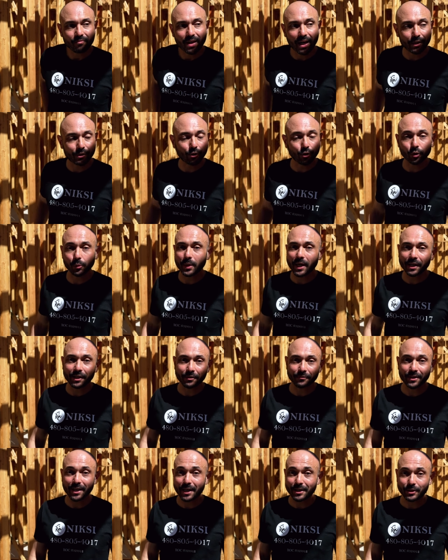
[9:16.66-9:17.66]
I told him we had
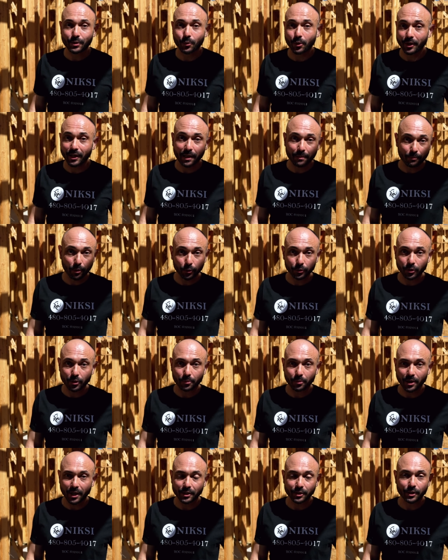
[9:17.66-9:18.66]
enough guys to work on both their
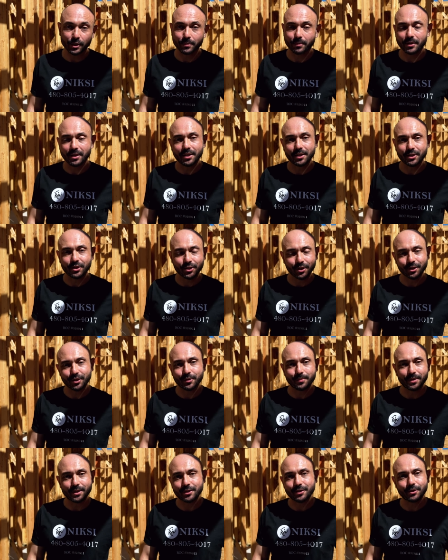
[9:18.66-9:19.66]
projects, but he shushed me,